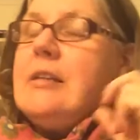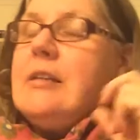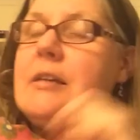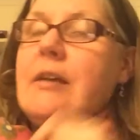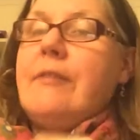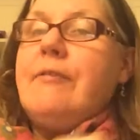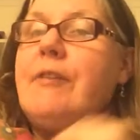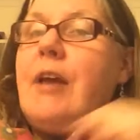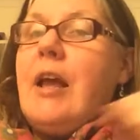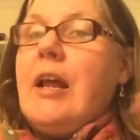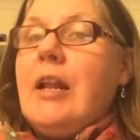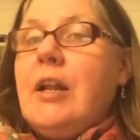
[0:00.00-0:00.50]
So
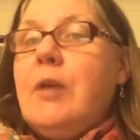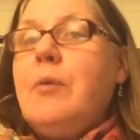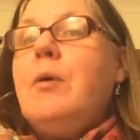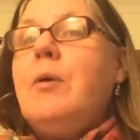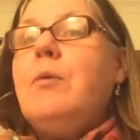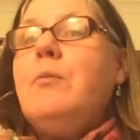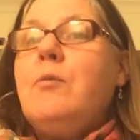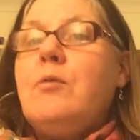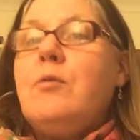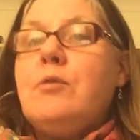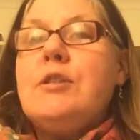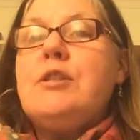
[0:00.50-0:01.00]
if
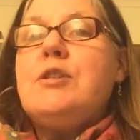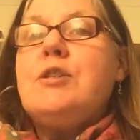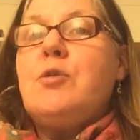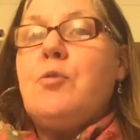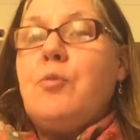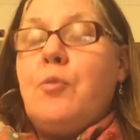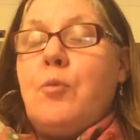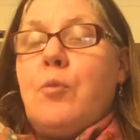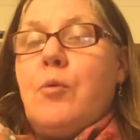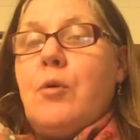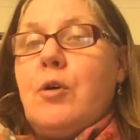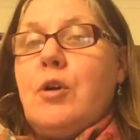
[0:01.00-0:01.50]
anyone wants to
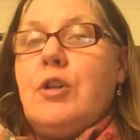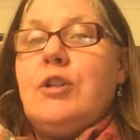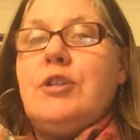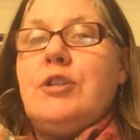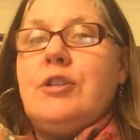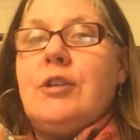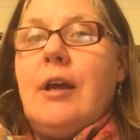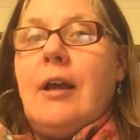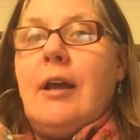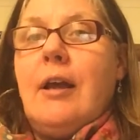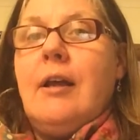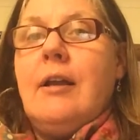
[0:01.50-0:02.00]

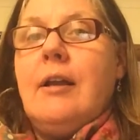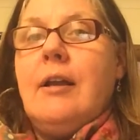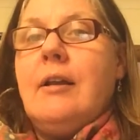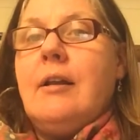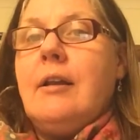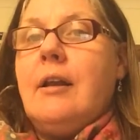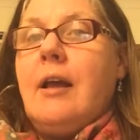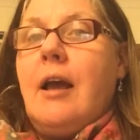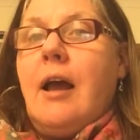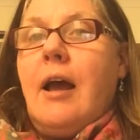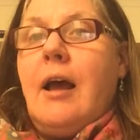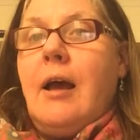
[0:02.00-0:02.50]
watch
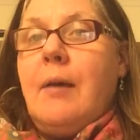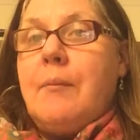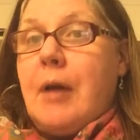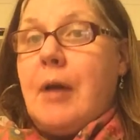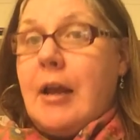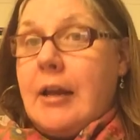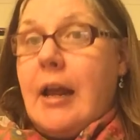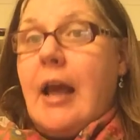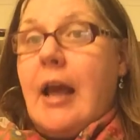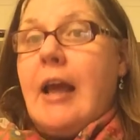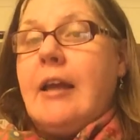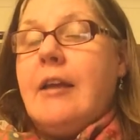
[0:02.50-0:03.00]
an
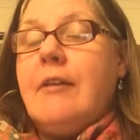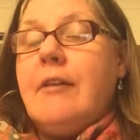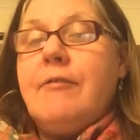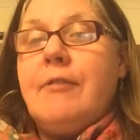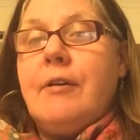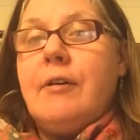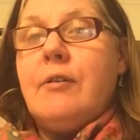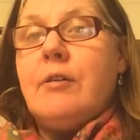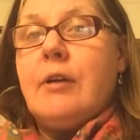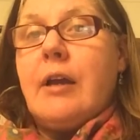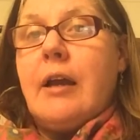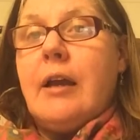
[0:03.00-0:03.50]

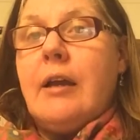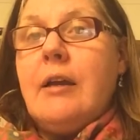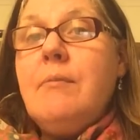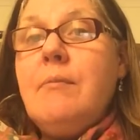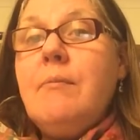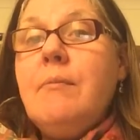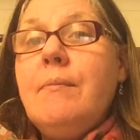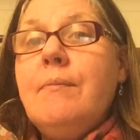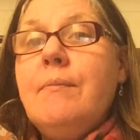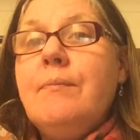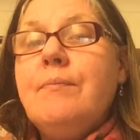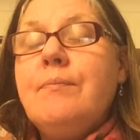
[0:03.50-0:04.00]
AFL
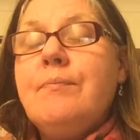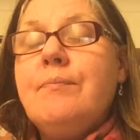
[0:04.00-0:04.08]
game,